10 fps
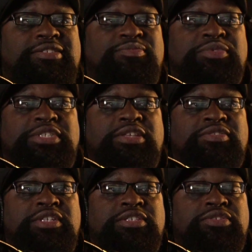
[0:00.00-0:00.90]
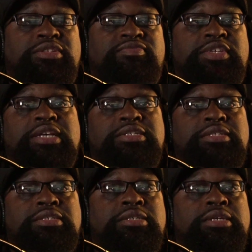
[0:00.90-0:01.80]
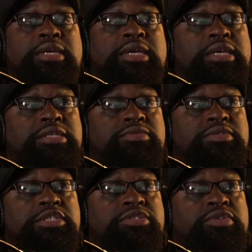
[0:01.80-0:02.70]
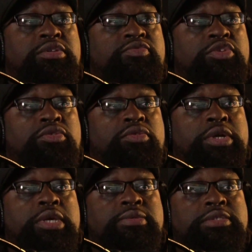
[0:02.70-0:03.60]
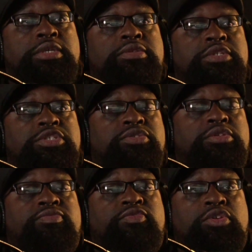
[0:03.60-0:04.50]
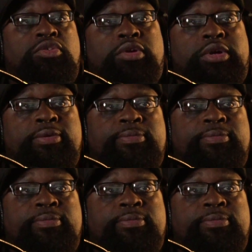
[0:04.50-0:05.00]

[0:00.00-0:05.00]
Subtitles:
Southern District of Texas, Eastern District of New York, Southern District of New York.